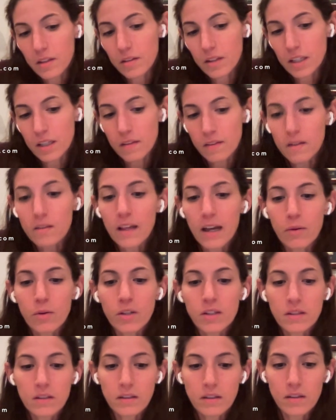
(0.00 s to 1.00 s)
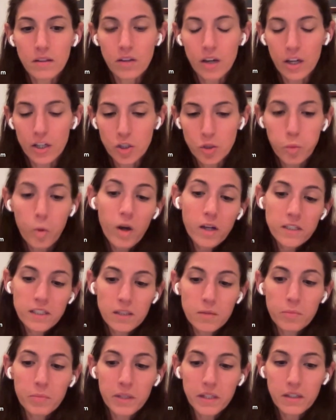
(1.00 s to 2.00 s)
it's allowing Tuan to
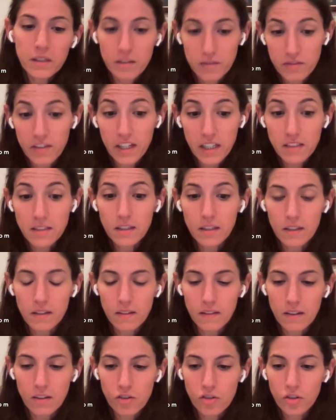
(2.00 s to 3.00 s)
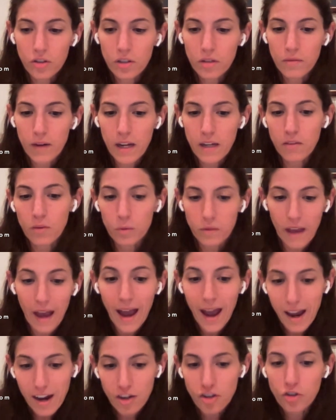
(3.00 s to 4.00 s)
be evicted, essentially, right? So it's
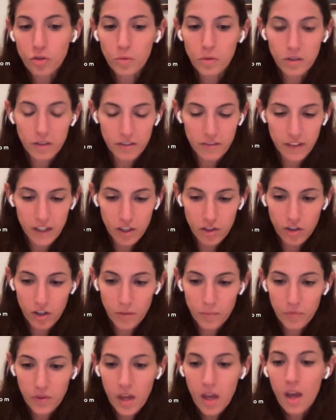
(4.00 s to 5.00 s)
actual eviction.